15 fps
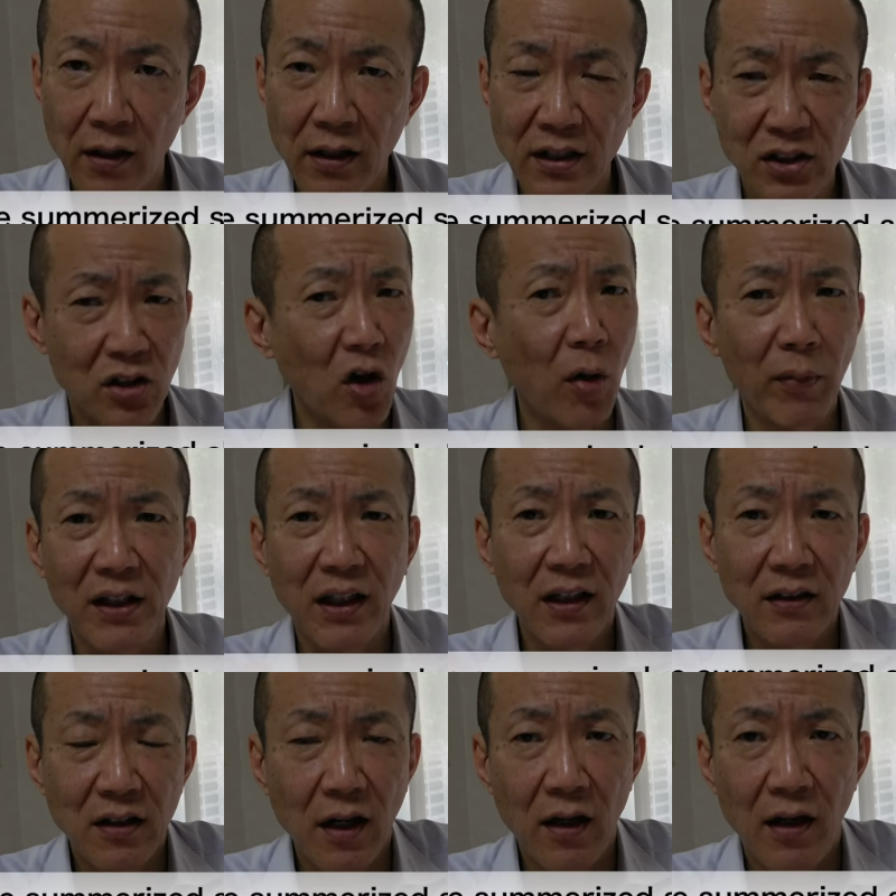It's
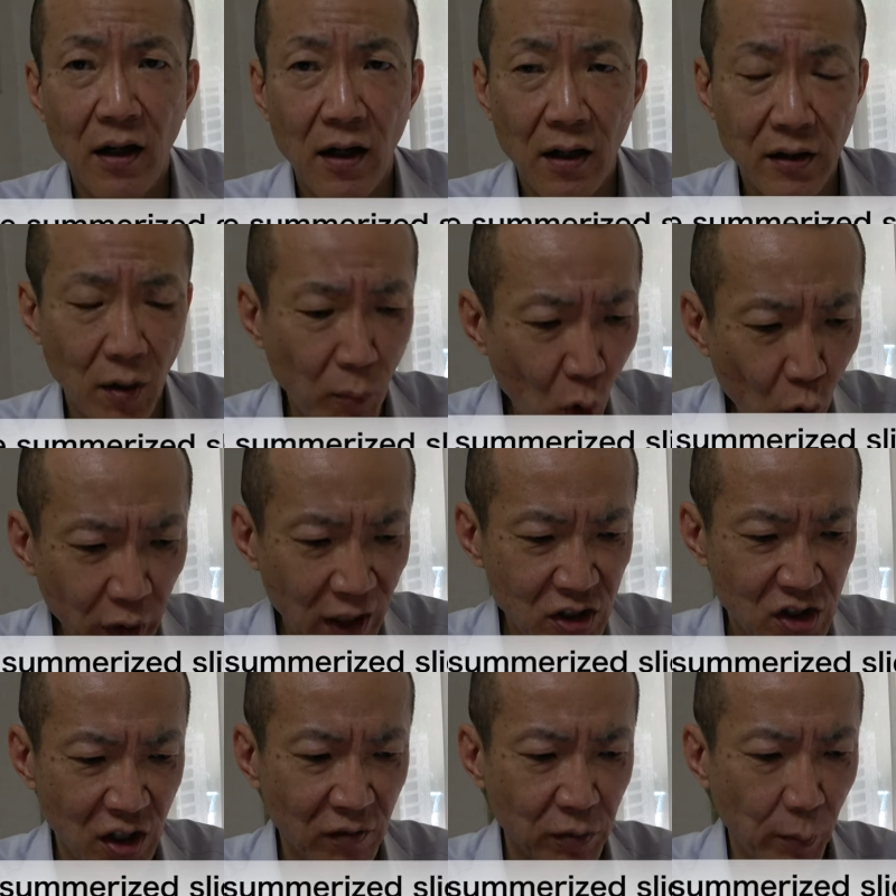normally the
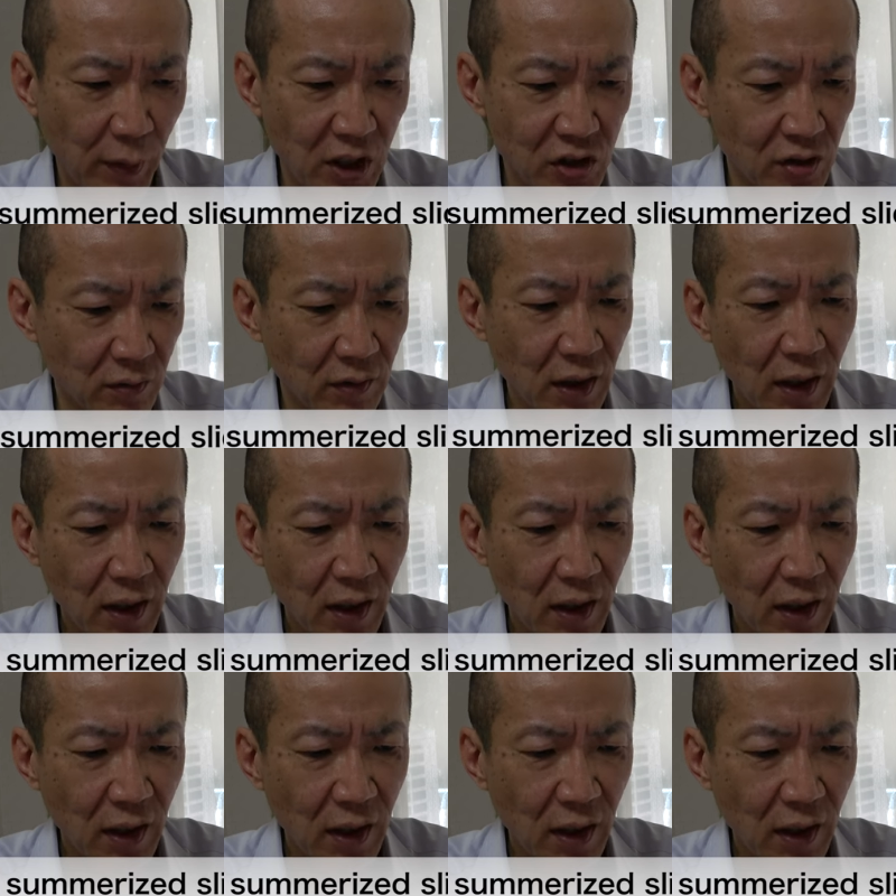mortgage information.